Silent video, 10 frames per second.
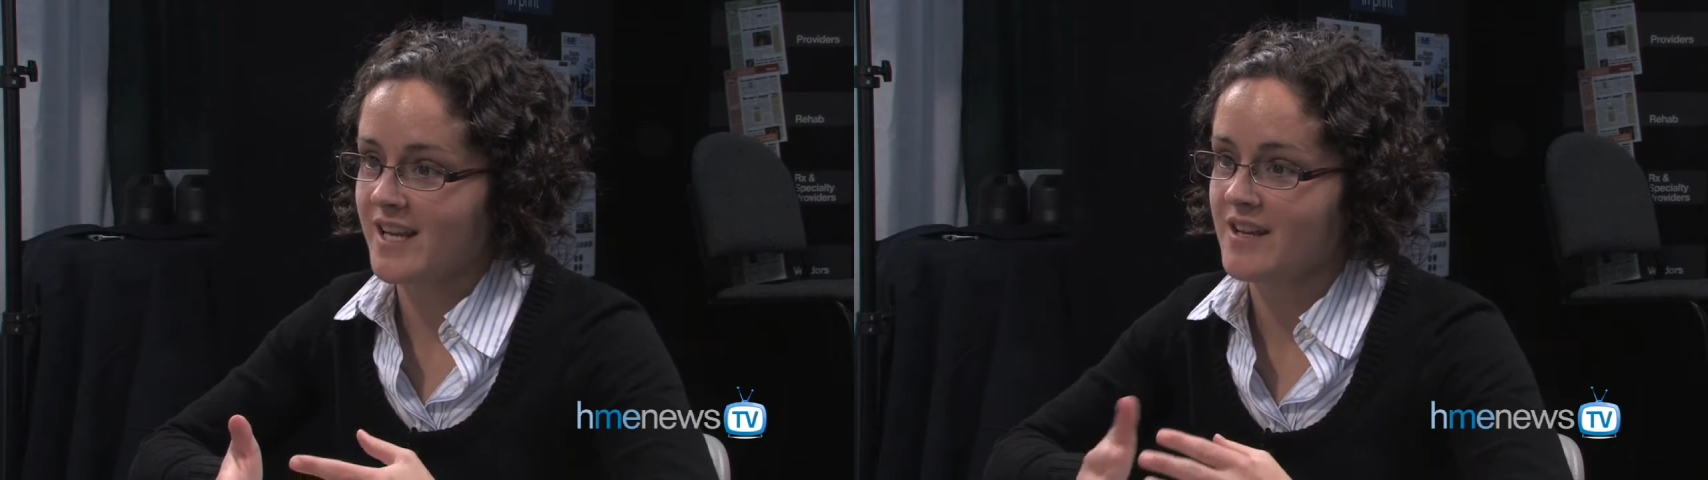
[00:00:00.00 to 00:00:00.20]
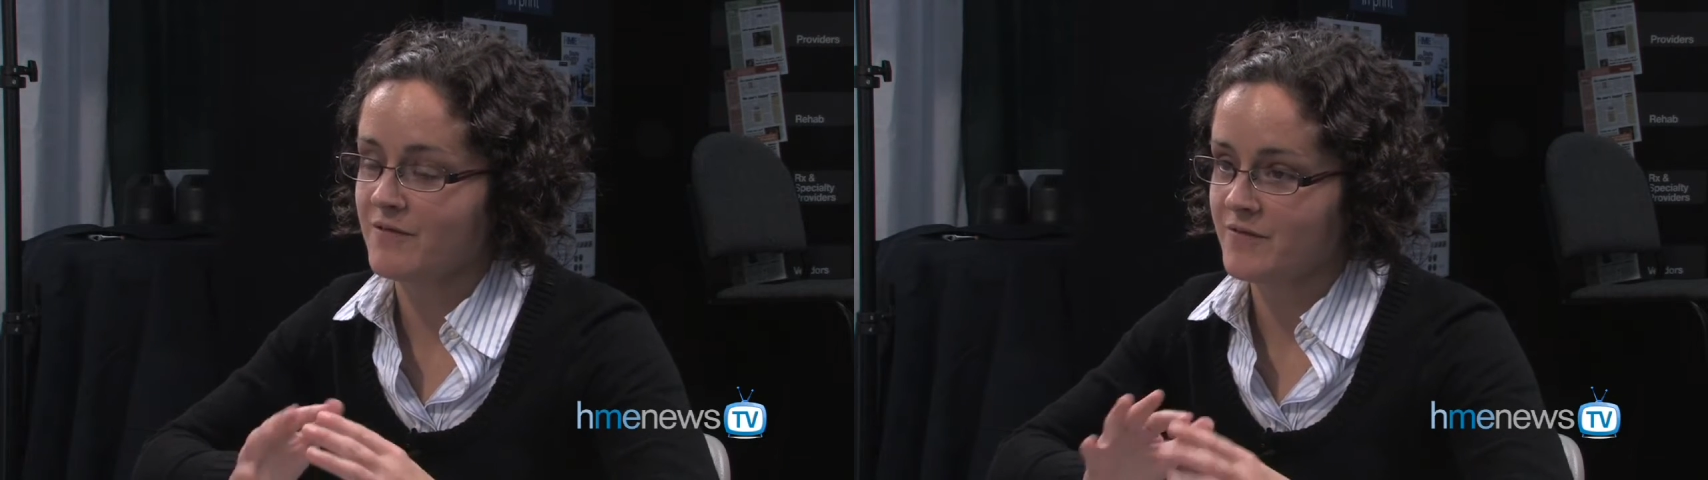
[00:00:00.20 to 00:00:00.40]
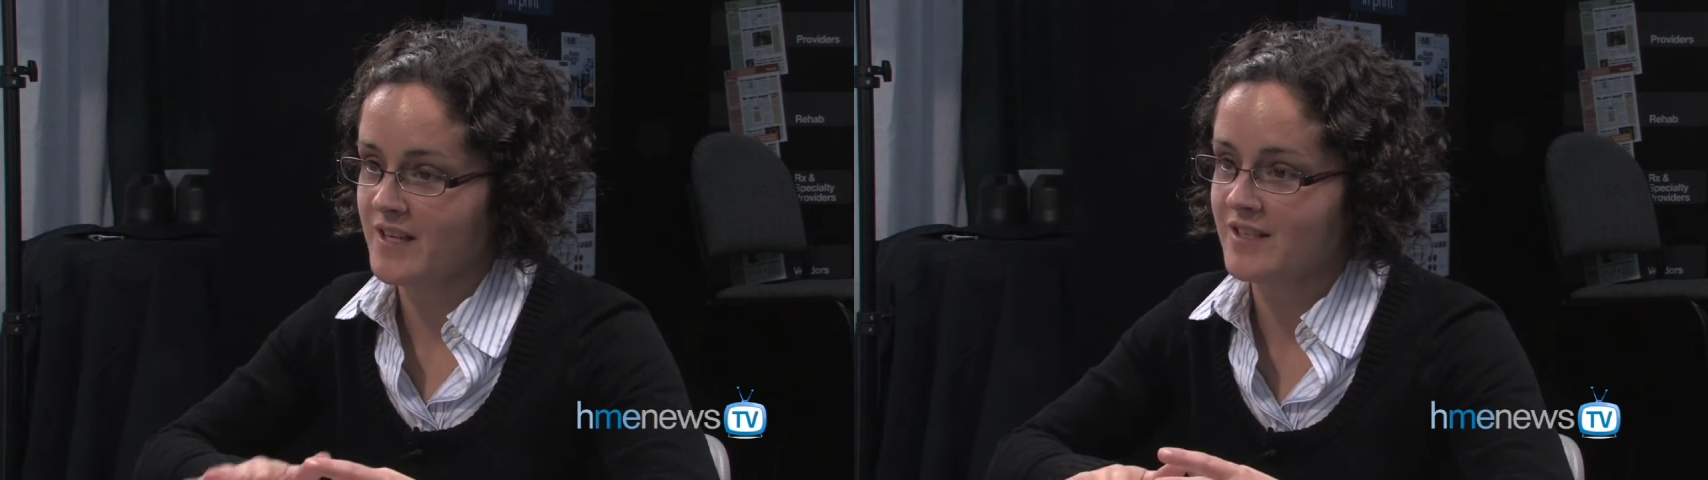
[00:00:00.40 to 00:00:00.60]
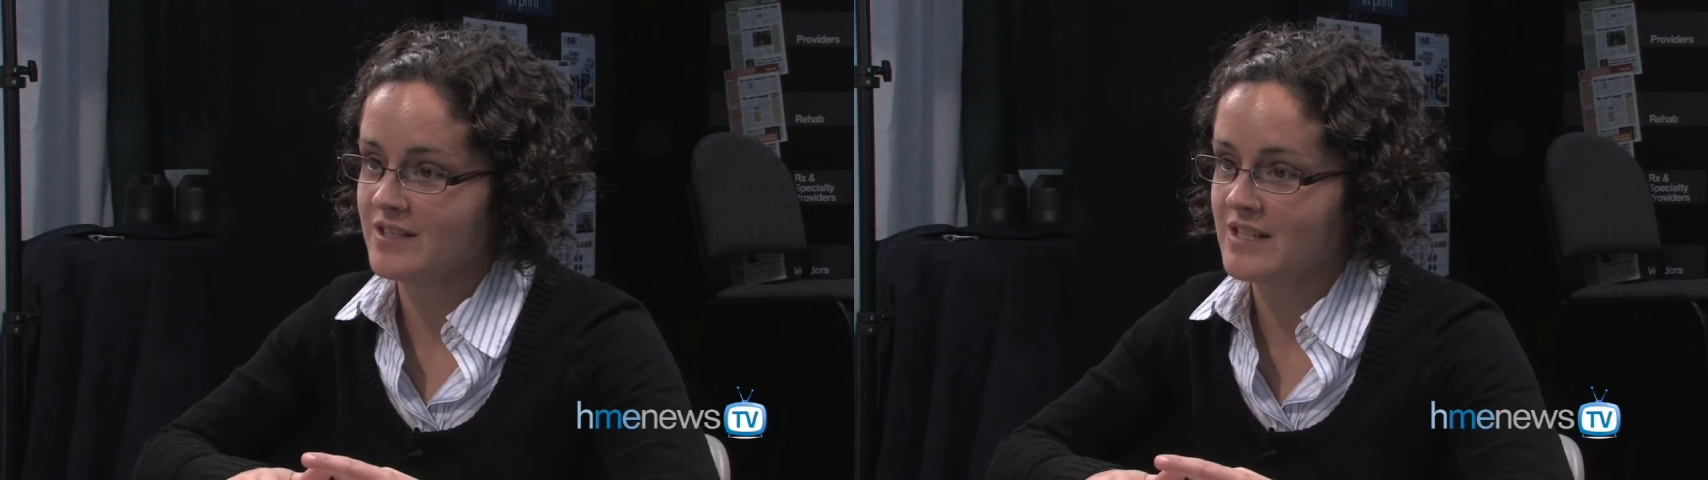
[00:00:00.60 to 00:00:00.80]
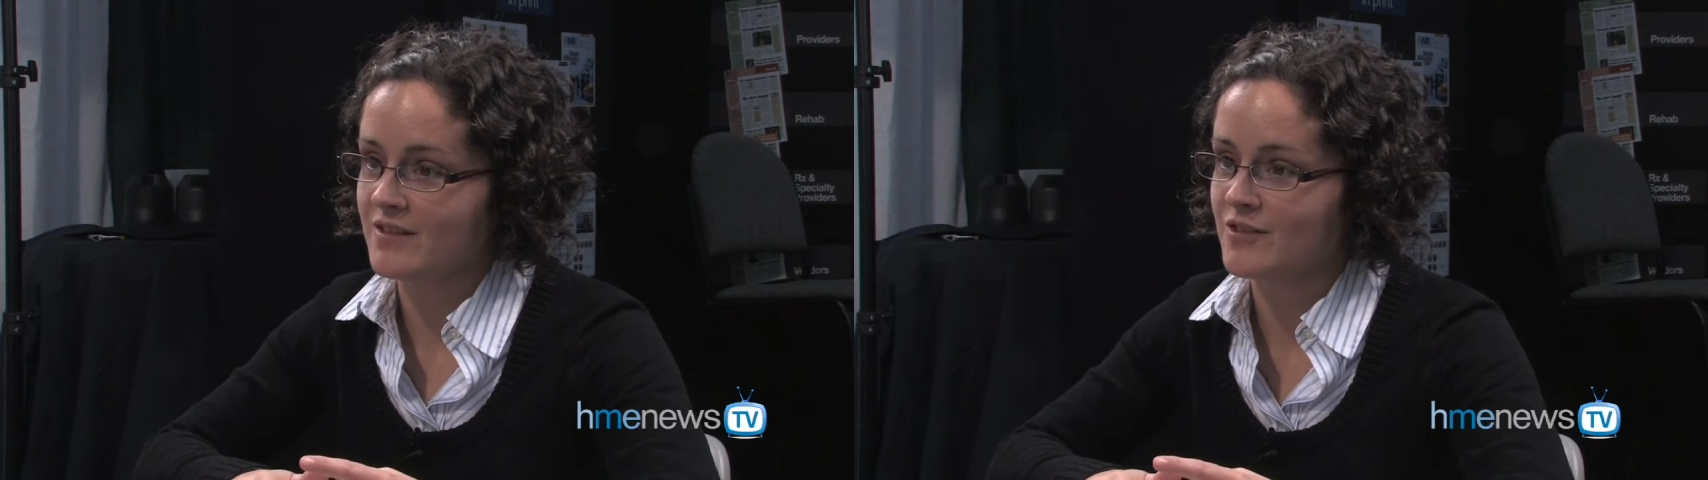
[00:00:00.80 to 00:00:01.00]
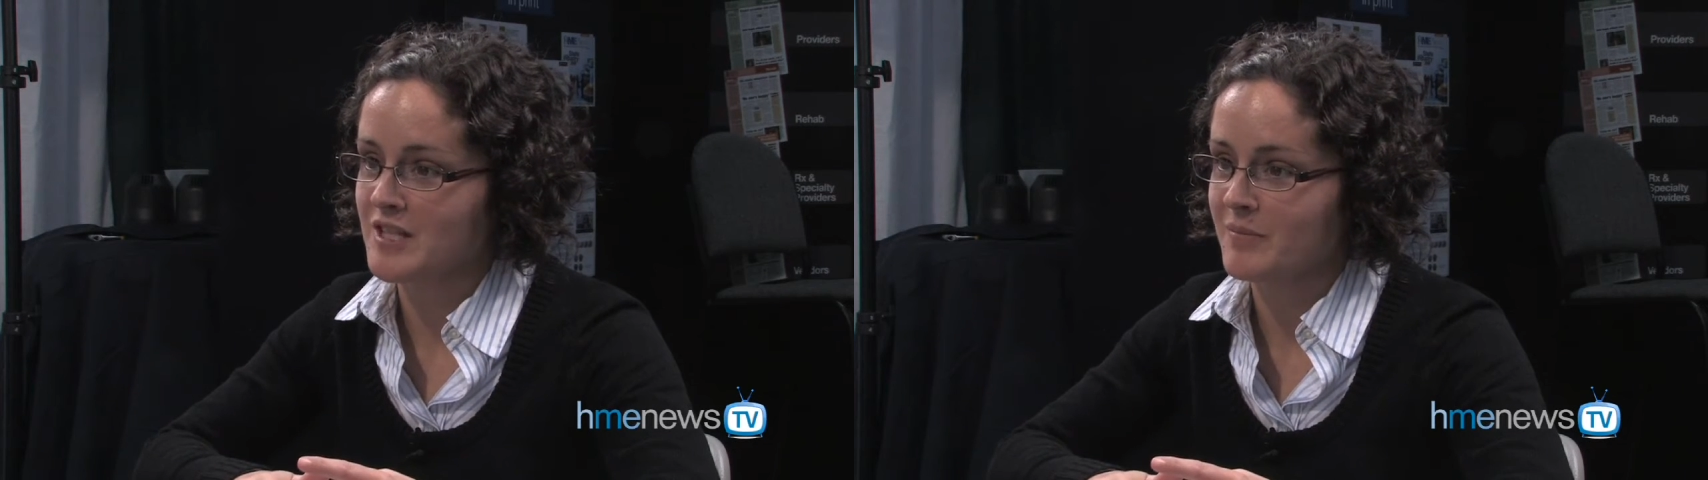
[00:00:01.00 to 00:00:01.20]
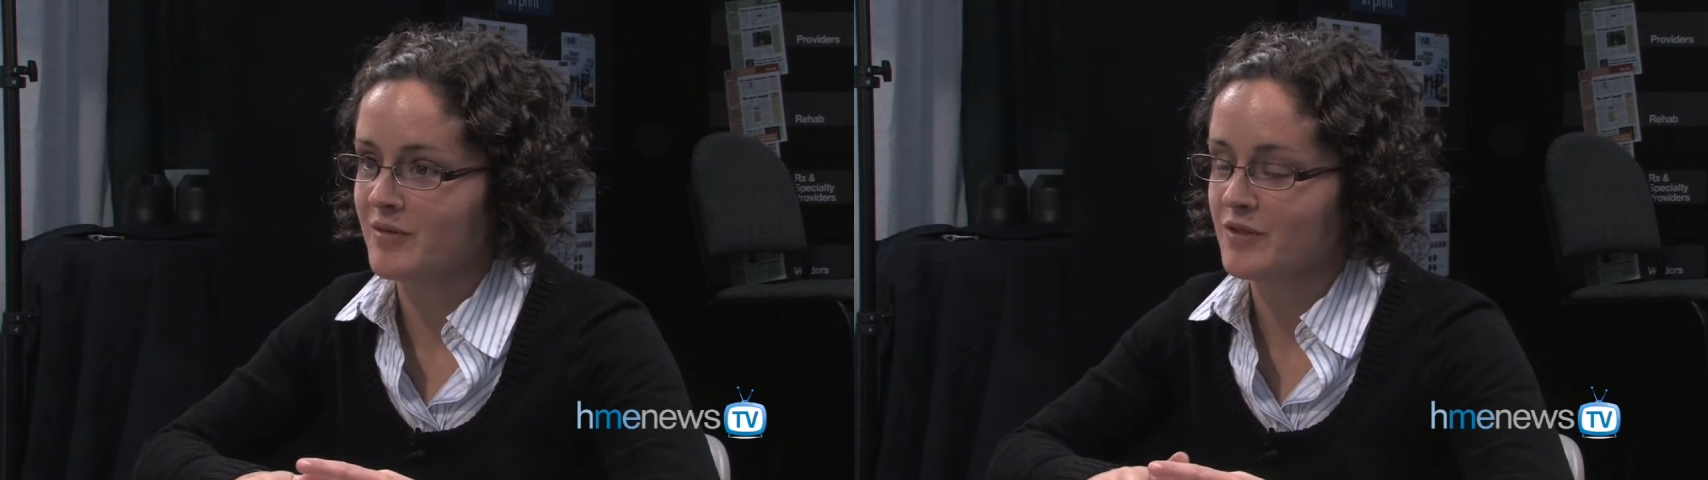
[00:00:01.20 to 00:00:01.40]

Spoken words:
if they see this type of